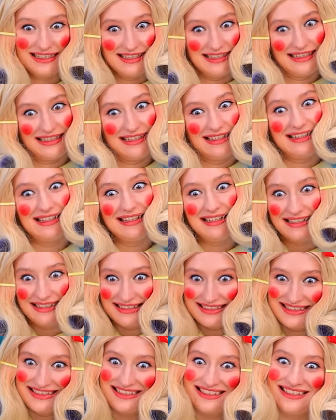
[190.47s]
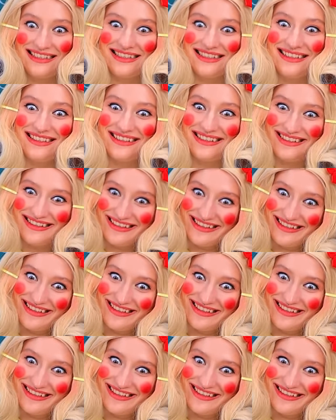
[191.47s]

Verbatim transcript: Who do we have here?